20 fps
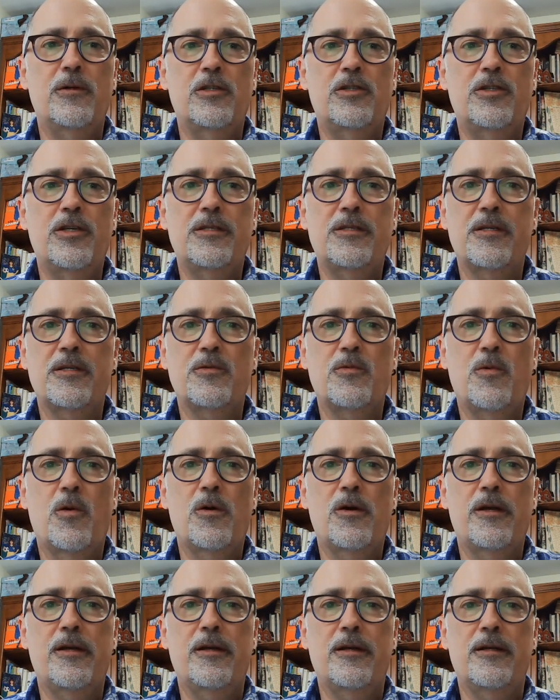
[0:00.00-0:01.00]
Jesus
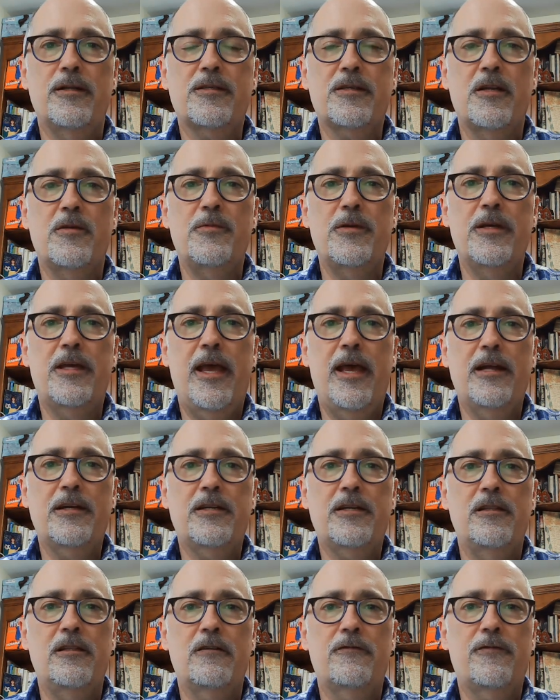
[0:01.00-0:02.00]
warned against and
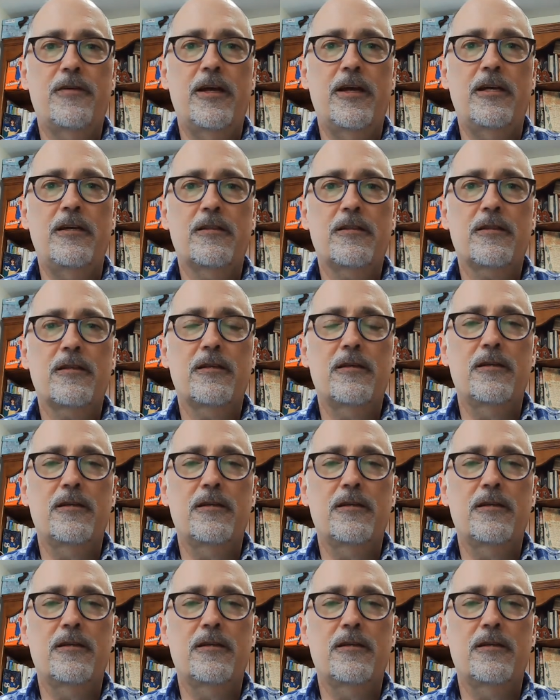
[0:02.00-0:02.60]
recanted their faith.